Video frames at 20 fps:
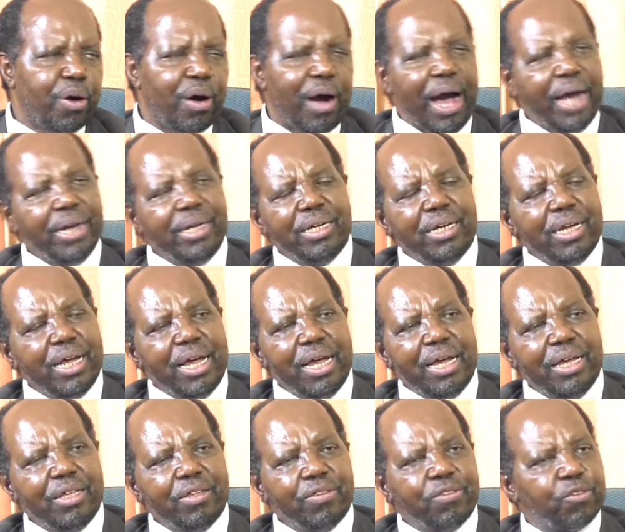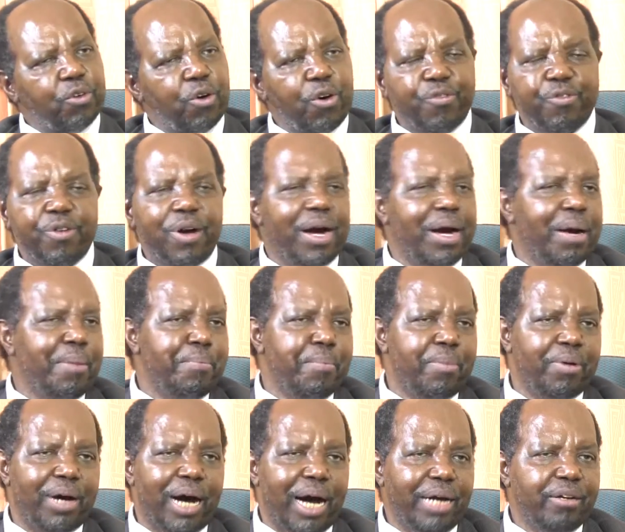And so far,
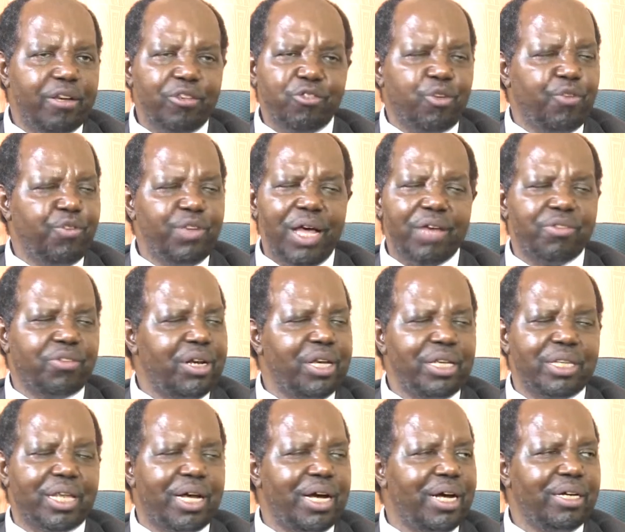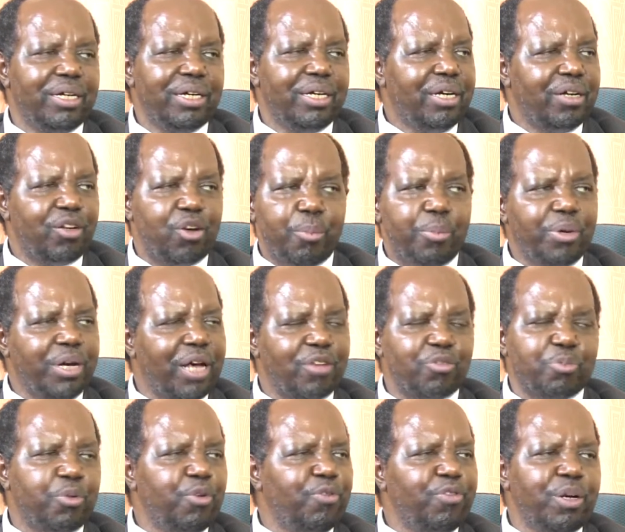hundreds of years later, nobody
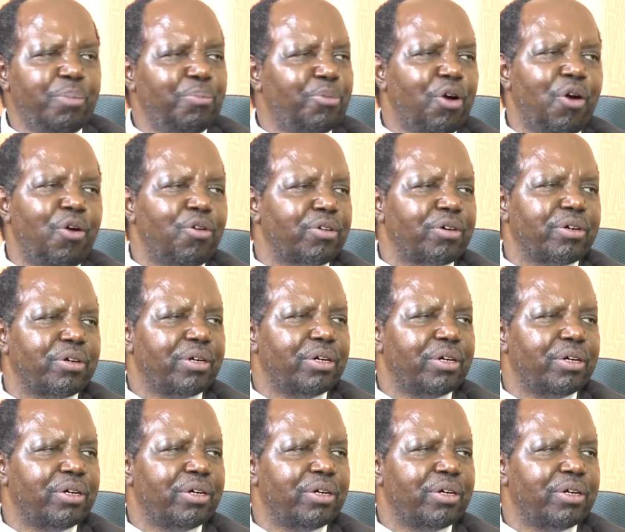has proved him wrong.